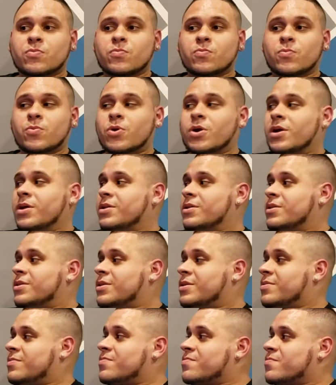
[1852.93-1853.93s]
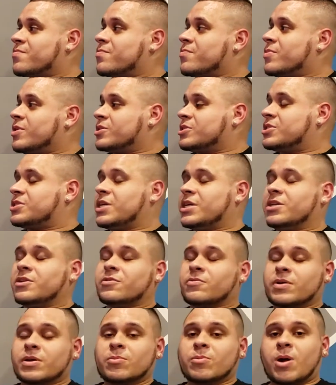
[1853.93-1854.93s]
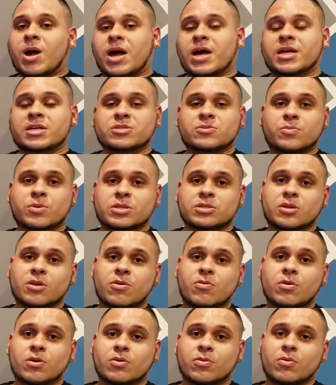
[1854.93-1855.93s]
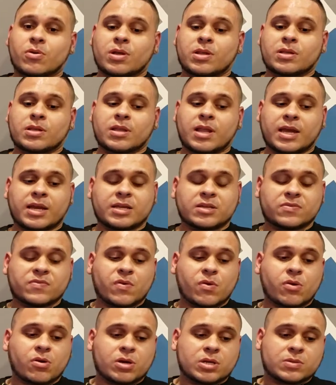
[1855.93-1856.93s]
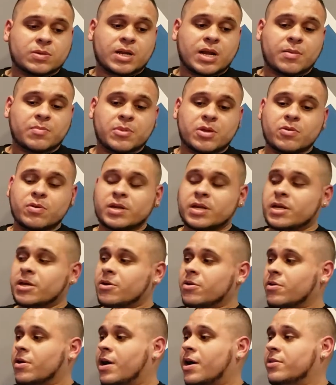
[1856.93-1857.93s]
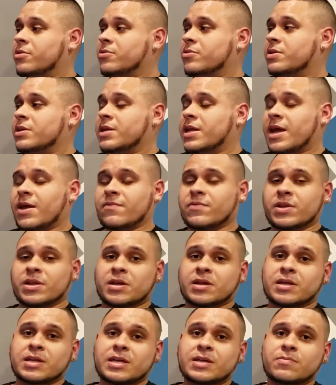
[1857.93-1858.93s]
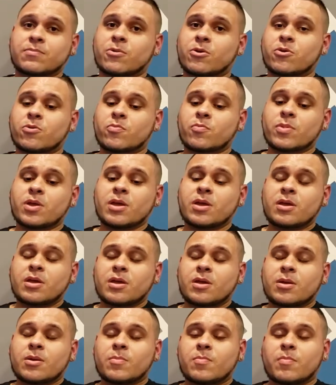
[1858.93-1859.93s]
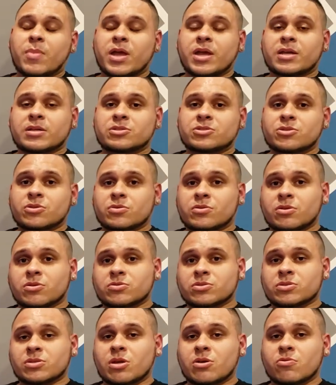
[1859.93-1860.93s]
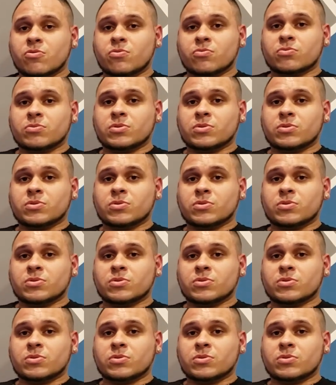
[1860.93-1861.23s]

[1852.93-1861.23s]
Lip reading: what machinery wise what's going on. Like as far as what I'm doing here, other than having a clean room, making sure there's no